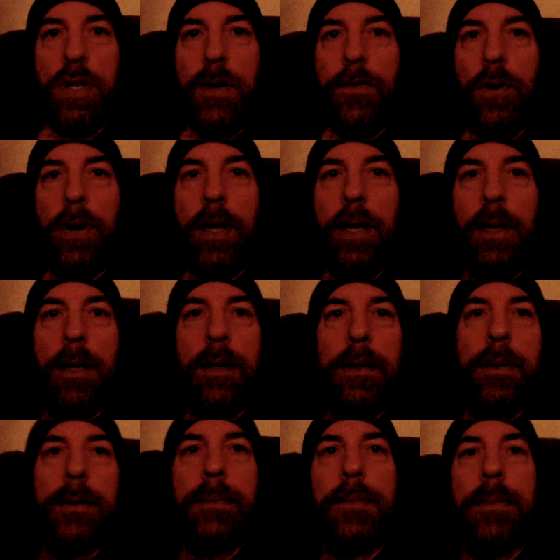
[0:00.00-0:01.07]
chivalry.
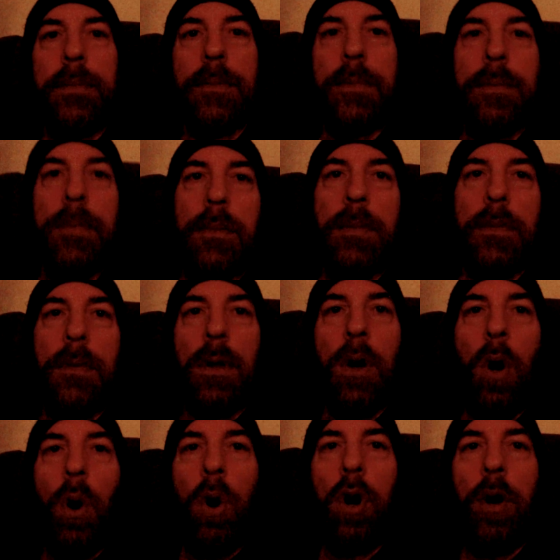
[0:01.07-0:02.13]

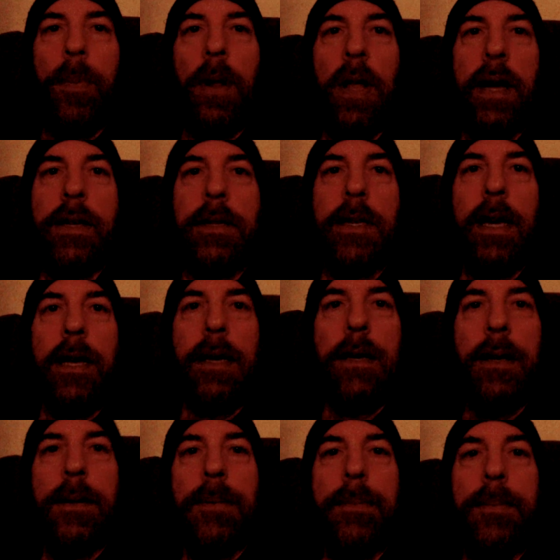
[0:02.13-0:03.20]
Horrible, I say.